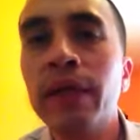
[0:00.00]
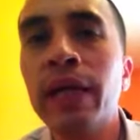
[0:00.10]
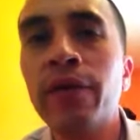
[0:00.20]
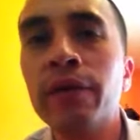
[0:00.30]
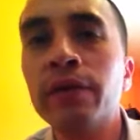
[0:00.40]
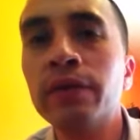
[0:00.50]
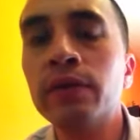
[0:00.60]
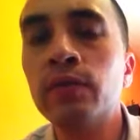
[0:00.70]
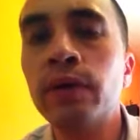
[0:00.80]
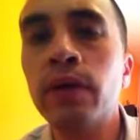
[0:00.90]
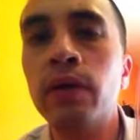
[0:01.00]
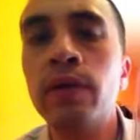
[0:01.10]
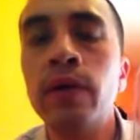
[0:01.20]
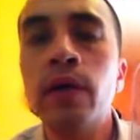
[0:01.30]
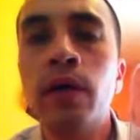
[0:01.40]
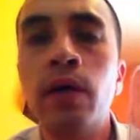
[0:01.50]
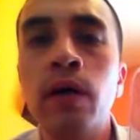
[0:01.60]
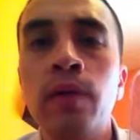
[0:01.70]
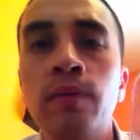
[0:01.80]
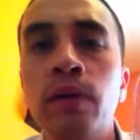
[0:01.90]
characters as well.
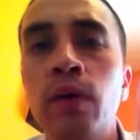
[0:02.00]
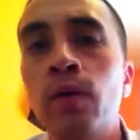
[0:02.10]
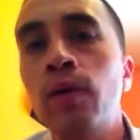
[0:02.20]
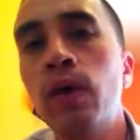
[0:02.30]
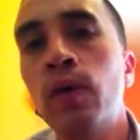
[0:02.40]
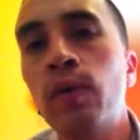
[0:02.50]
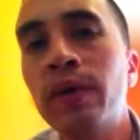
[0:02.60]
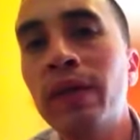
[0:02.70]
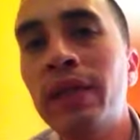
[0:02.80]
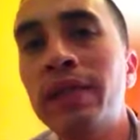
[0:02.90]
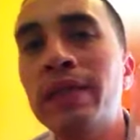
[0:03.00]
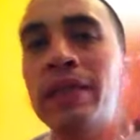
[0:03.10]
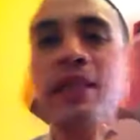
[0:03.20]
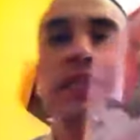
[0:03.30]
So with this and